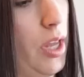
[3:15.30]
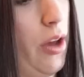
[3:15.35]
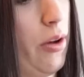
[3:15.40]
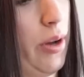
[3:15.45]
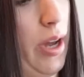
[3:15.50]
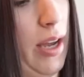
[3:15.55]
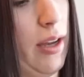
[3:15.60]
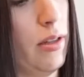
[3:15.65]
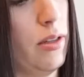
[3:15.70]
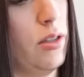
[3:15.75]

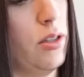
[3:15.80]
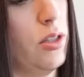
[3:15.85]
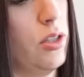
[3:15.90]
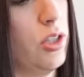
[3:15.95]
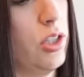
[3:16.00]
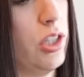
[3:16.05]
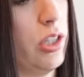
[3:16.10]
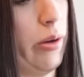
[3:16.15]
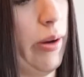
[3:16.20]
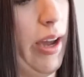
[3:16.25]
Okay,
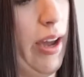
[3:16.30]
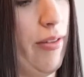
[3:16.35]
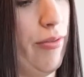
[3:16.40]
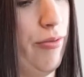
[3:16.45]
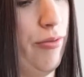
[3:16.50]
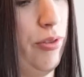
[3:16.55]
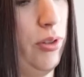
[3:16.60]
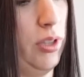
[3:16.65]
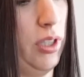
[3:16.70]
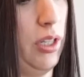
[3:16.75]
so I have
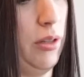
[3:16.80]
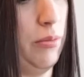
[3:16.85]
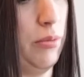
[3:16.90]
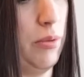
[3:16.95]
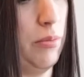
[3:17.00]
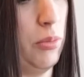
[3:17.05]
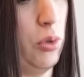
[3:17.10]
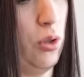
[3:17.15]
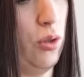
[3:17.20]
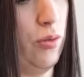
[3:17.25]
fully
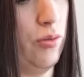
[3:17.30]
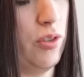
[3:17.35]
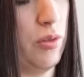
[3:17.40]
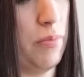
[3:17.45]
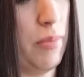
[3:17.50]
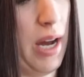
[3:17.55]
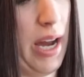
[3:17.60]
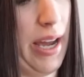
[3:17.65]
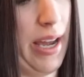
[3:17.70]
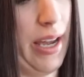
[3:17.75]
removed
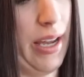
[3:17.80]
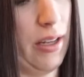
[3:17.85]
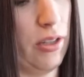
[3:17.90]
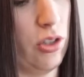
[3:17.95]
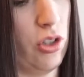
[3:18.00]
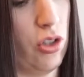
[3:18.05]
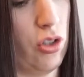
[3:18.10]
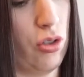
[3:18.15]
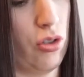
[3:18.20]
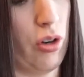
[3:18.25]
my
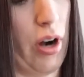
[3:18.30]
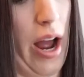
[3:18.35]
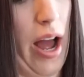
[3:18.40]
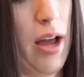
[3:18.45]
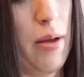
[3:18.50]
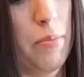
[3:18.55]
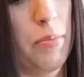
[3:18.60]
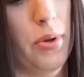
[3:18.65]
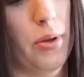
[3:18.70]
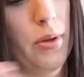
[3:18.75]
strap.